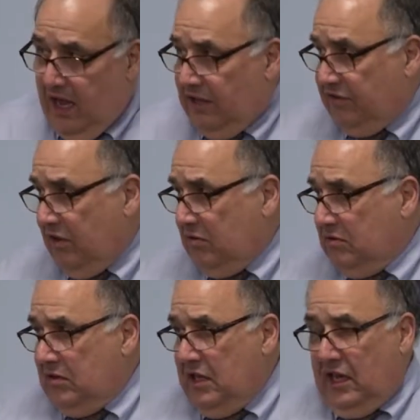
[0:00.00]
And so
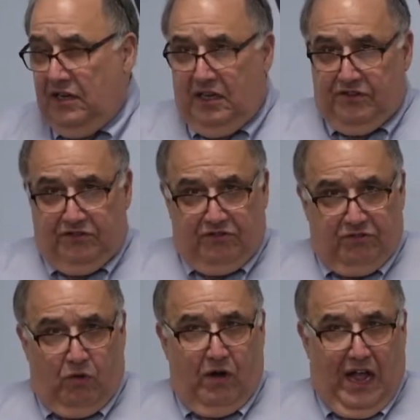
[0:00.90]
the idea is to
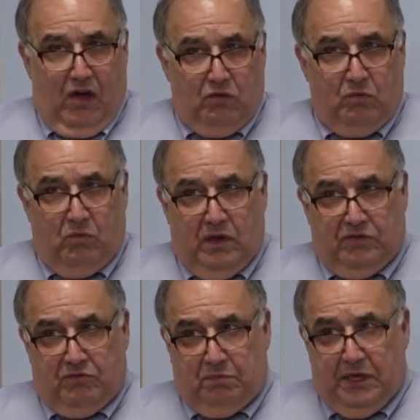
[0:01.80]
sort out
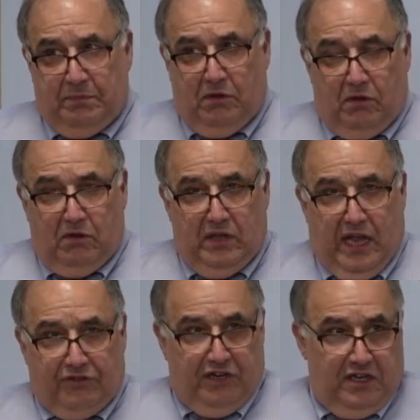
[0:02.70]
which people
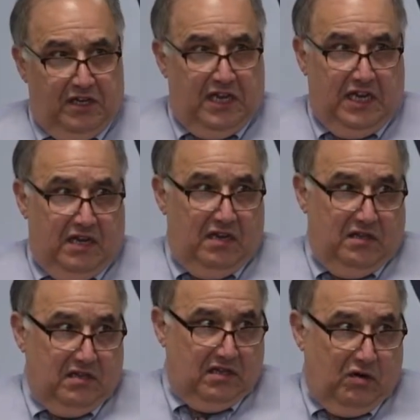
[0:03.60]
actually need
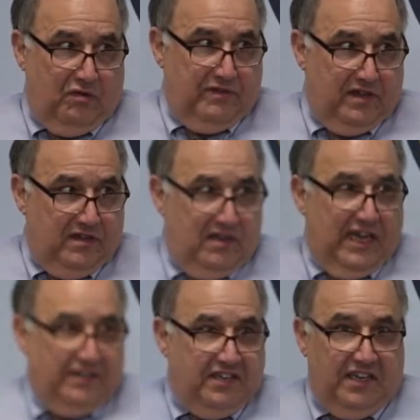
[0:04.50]
the
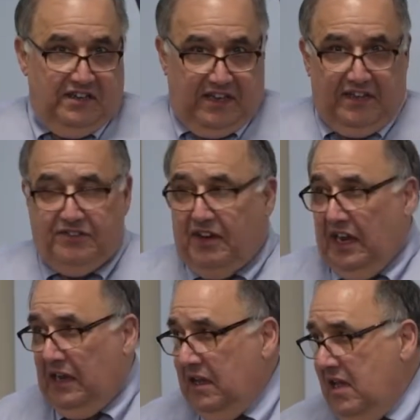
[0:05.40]
COVID-19
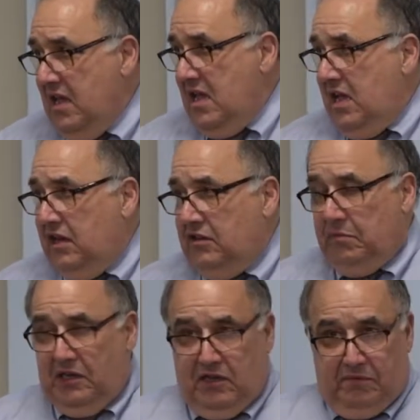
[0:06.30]
testing and to
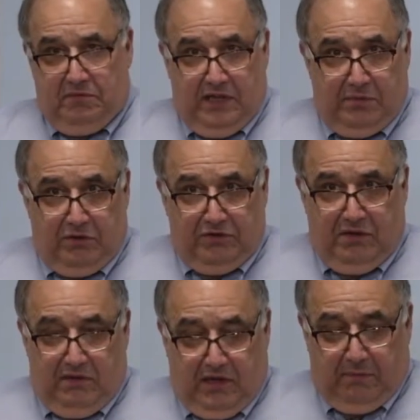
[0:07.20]
become labeled
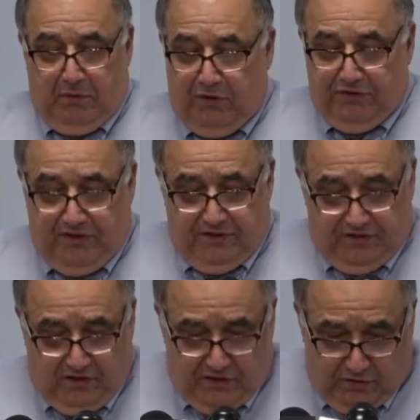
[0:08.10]
persons
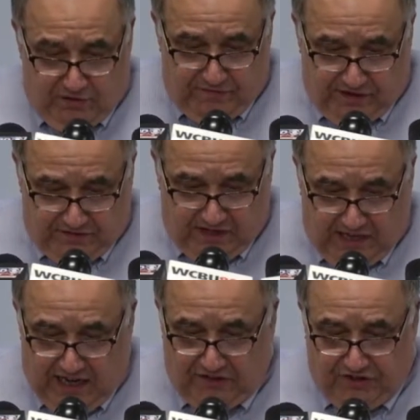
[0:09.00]
under
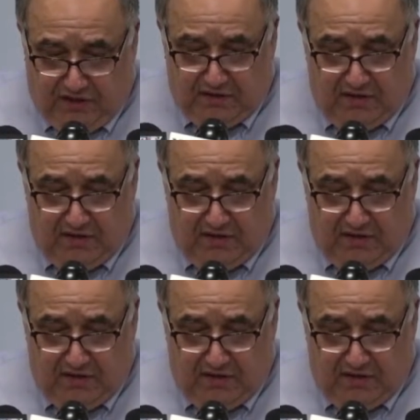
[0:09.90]
investigation.